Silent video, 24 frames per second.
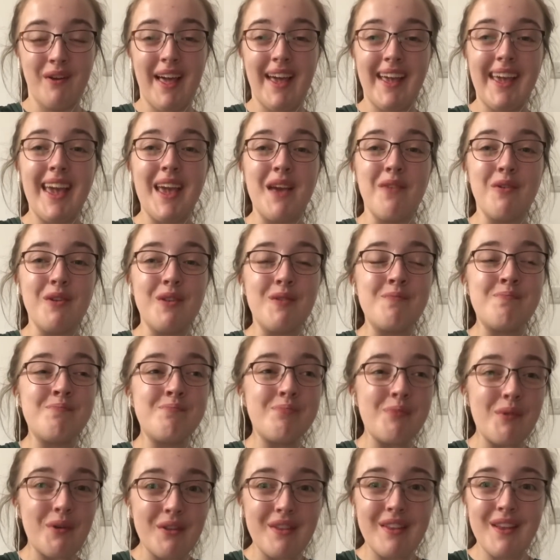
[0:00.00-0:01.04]
Like, he was
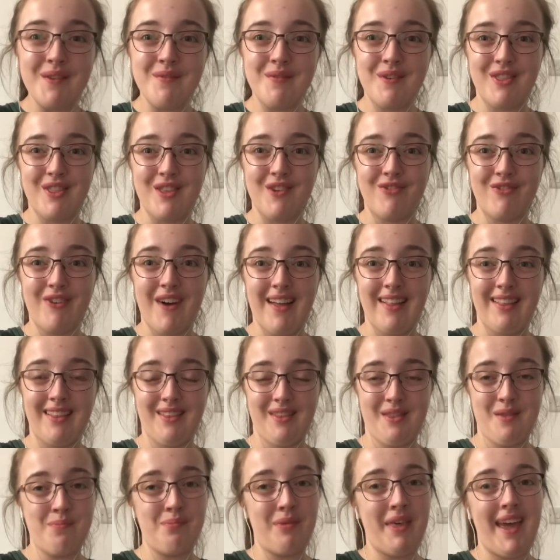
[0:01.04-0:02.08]
buzzing with the fans
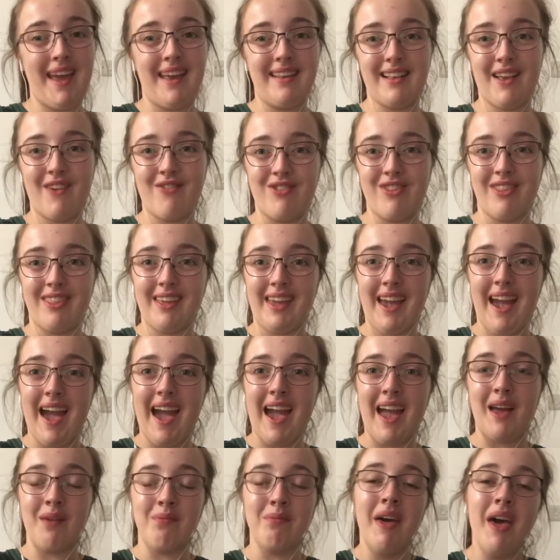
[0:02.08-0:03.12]
and the players after the
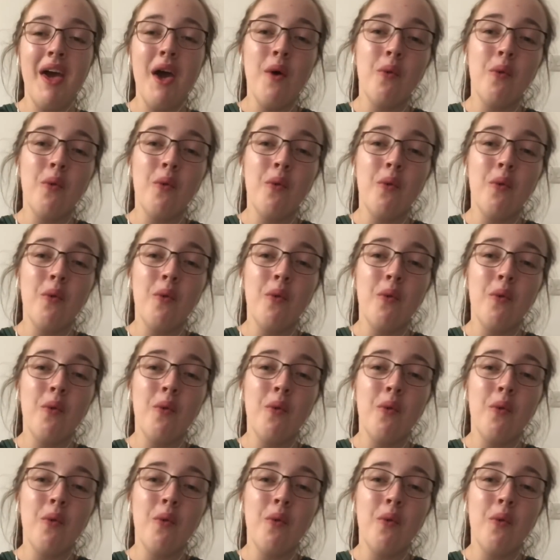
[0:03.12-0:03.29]
game.